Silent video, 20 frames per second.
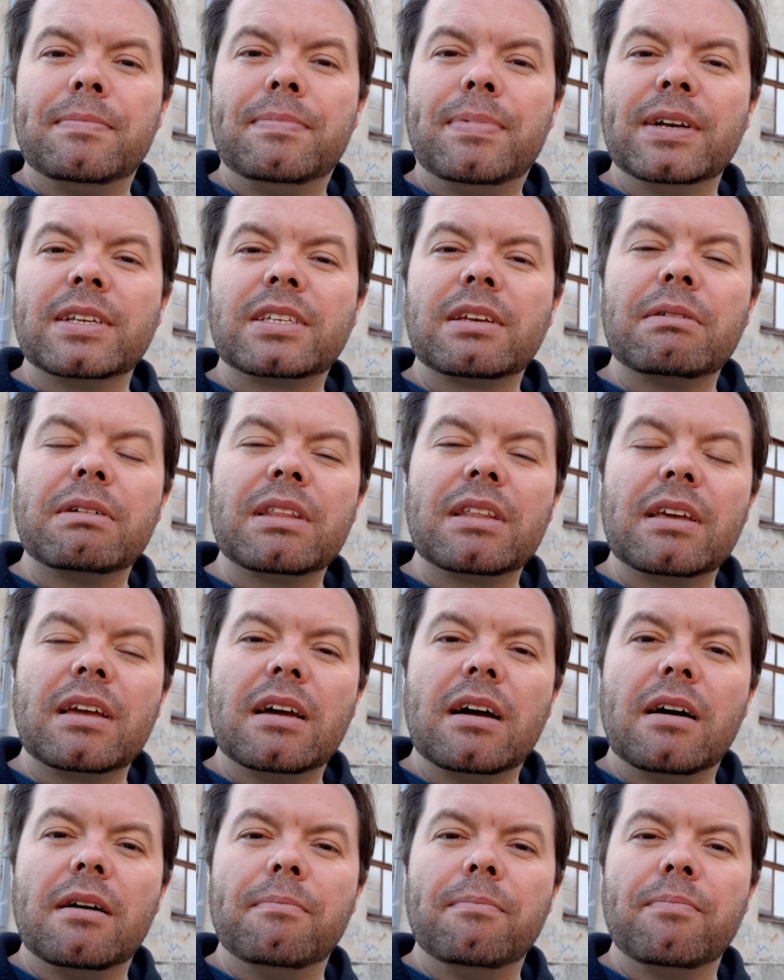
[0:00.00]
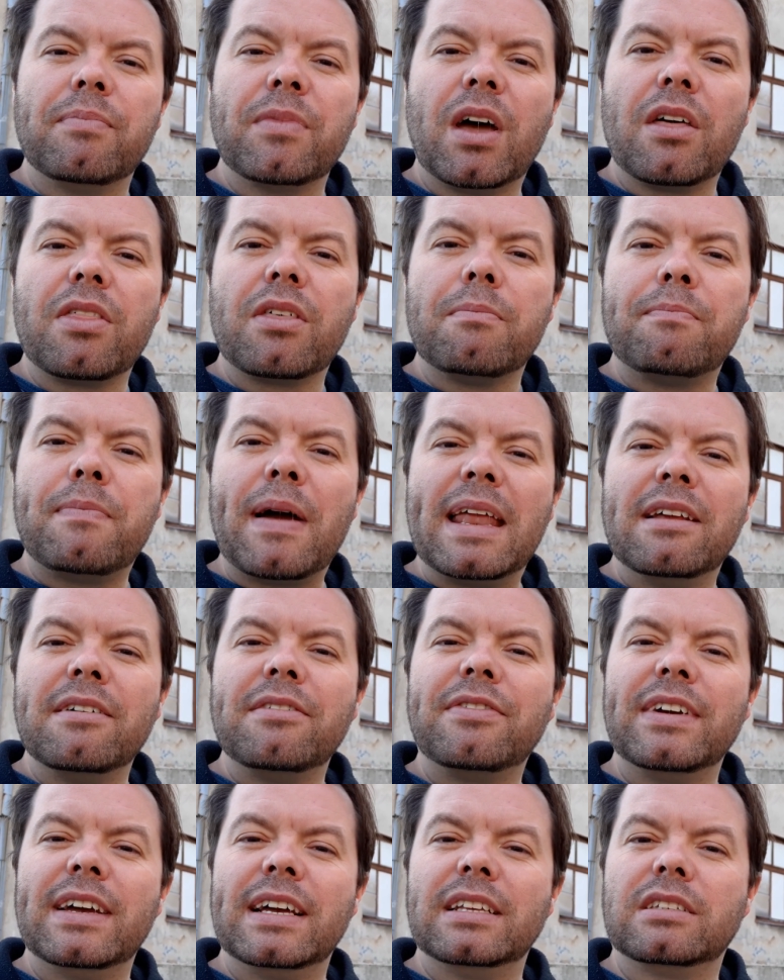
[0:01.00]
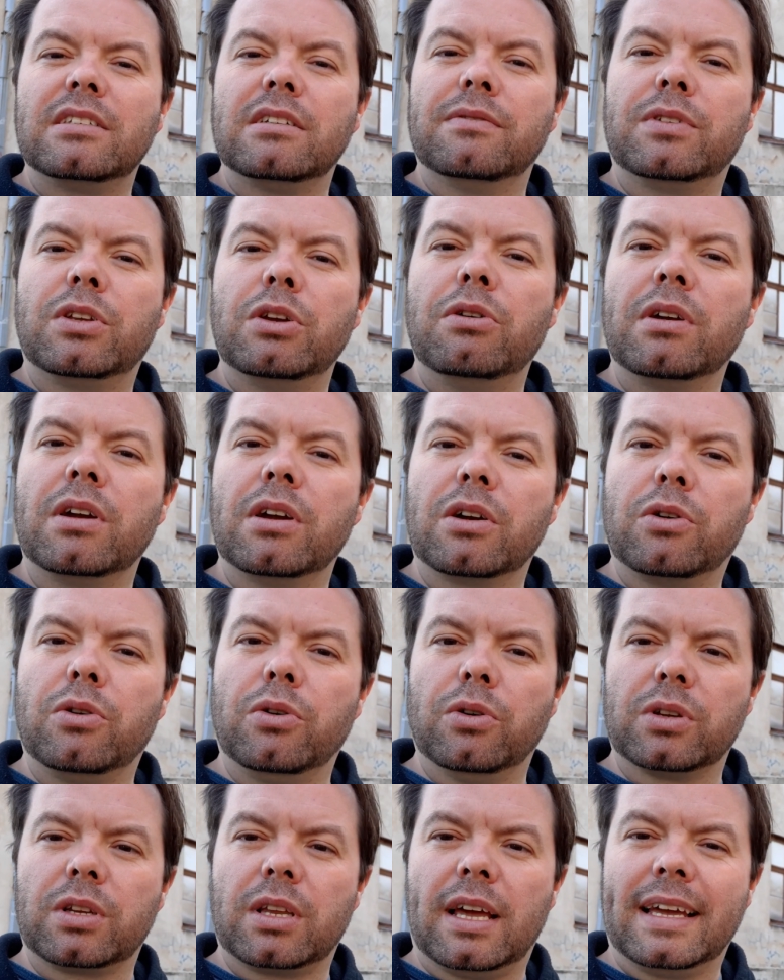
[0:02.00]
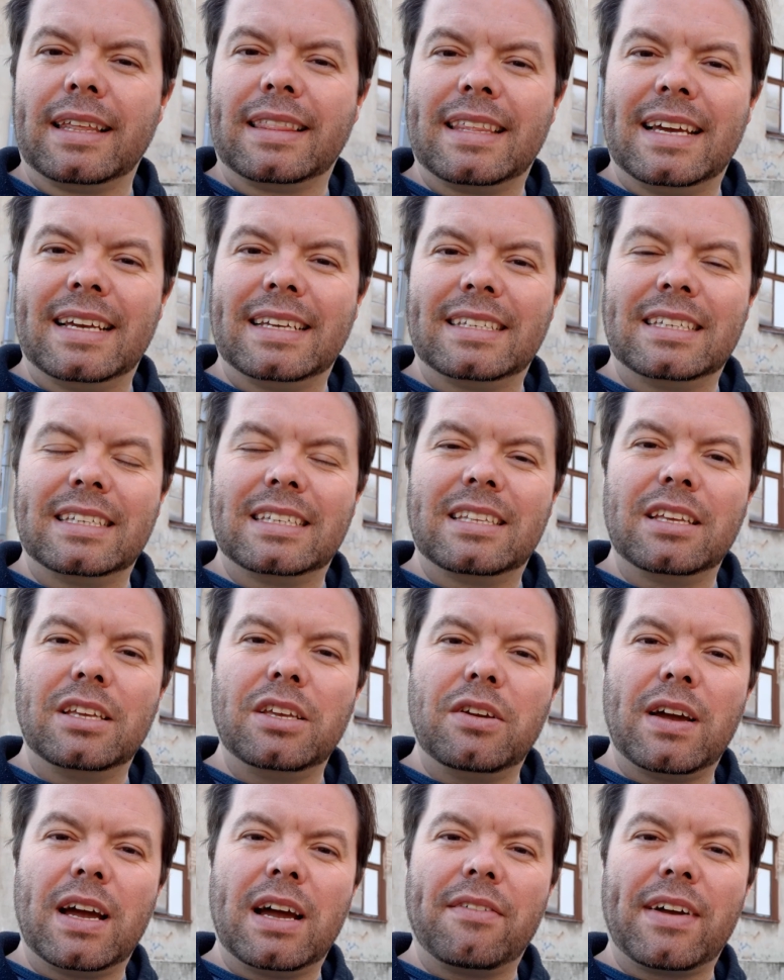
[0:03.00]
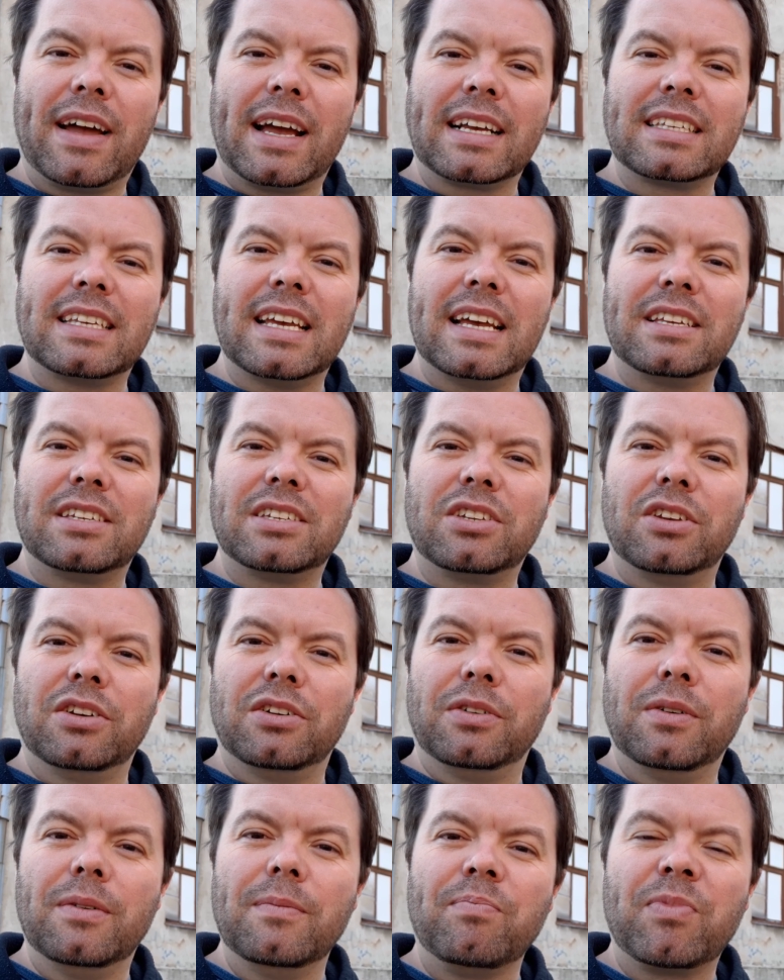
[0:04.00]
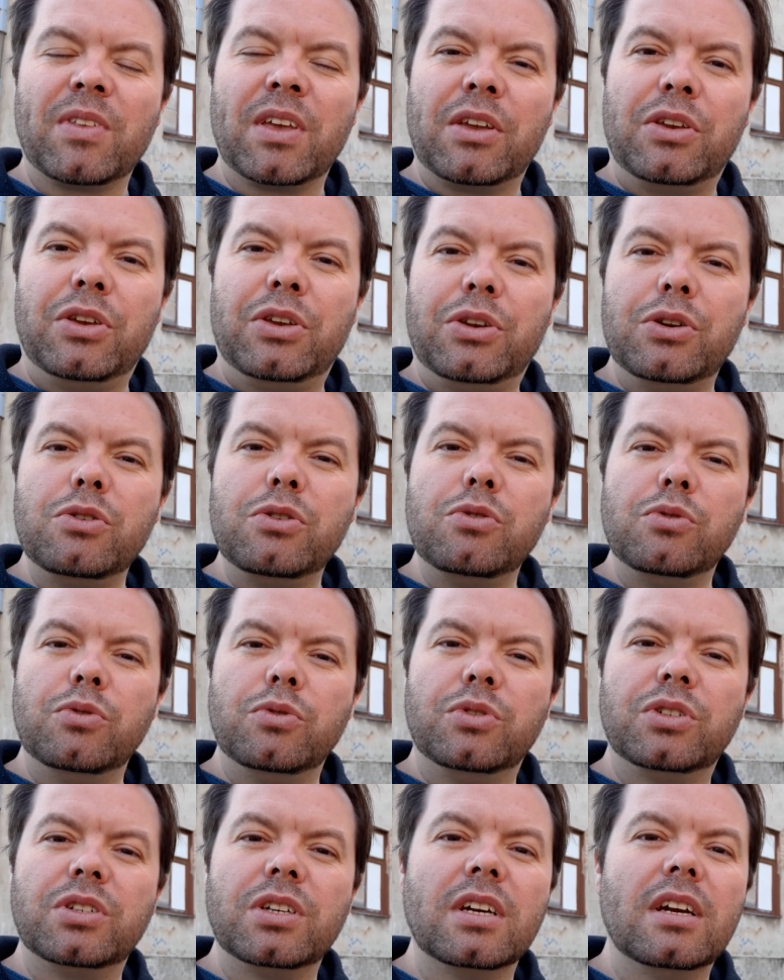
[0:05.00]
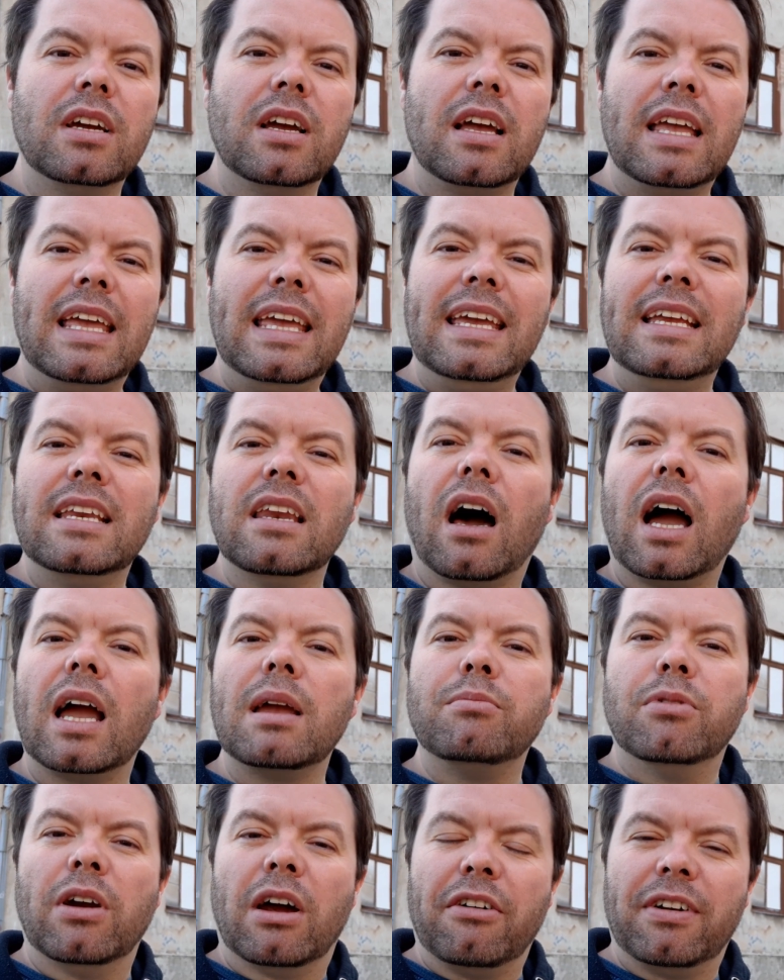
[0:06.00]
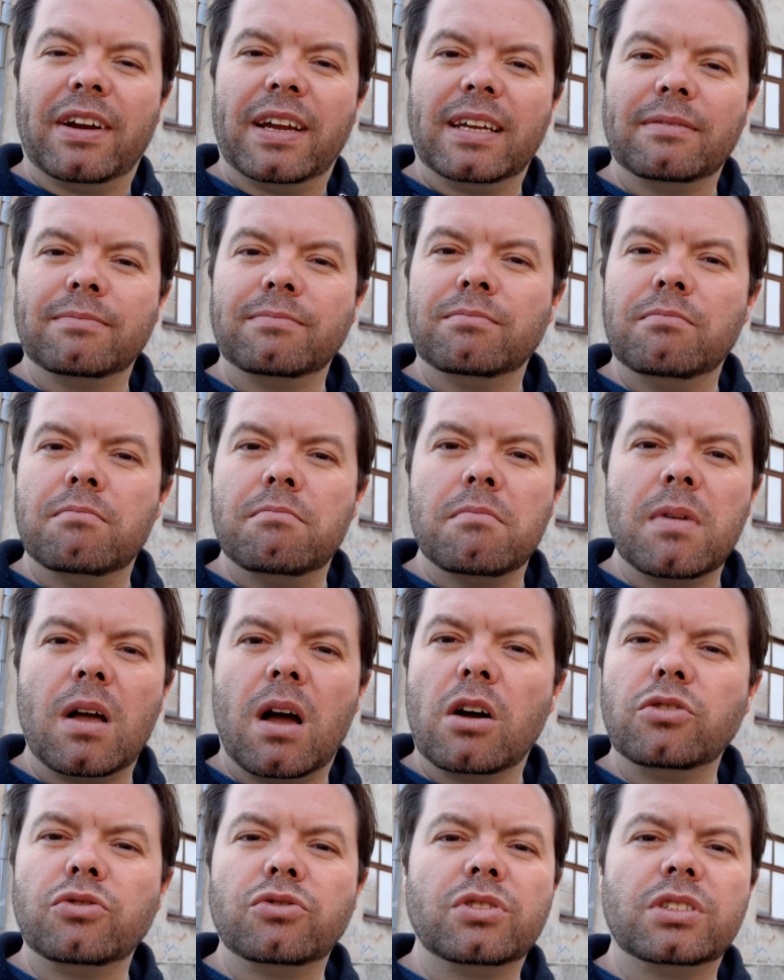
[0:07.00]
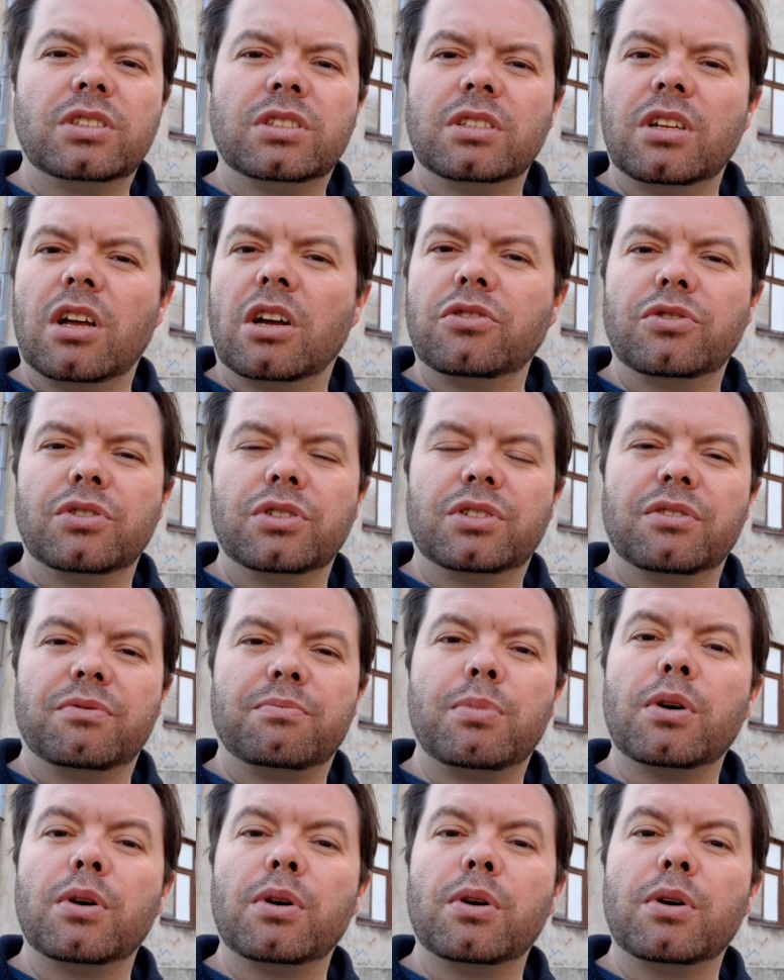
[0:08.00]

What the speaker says: But some of the other benefits of doing a course like this is that you have access to a huge e-library, hundreds and hundreds of